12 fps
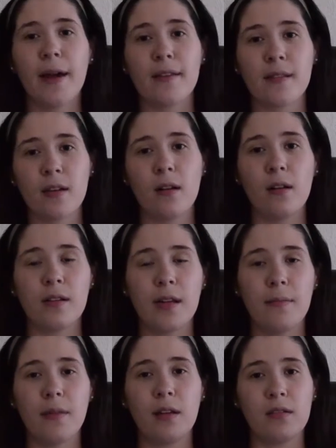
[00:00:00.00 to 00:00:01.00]
has called
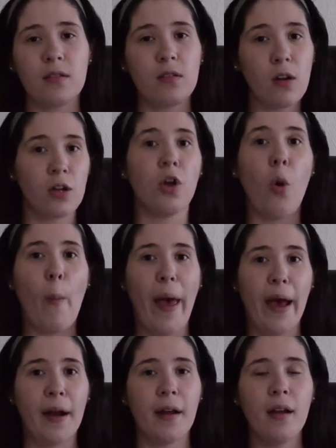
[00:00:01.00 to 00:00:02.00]
him the Star
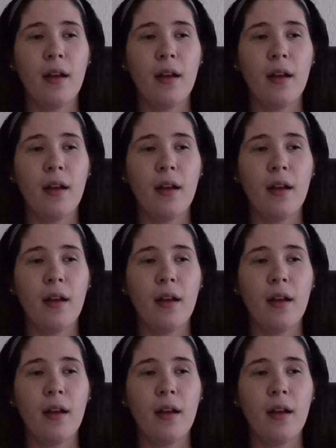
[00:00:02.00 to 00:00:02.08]
Nomad.